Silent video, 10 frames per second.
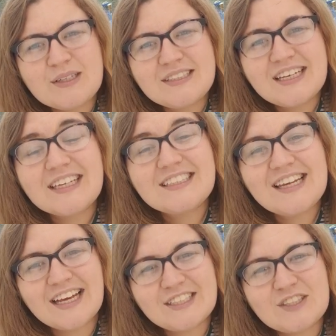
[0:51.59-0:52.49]
did
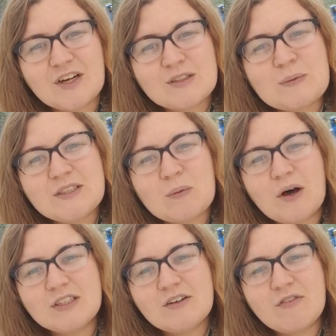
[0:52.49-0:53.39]
nature tots, which
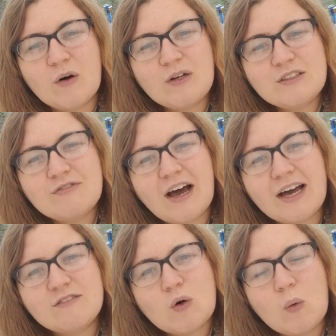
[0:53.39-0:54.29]
was for under
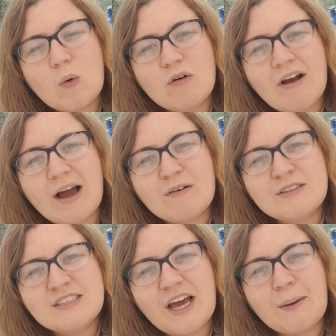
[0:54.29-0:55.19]
fives all
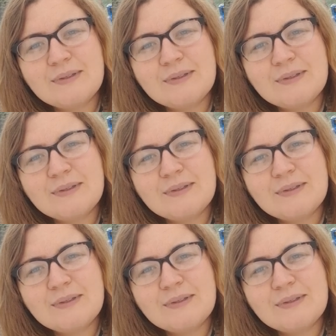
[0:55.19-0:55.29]
around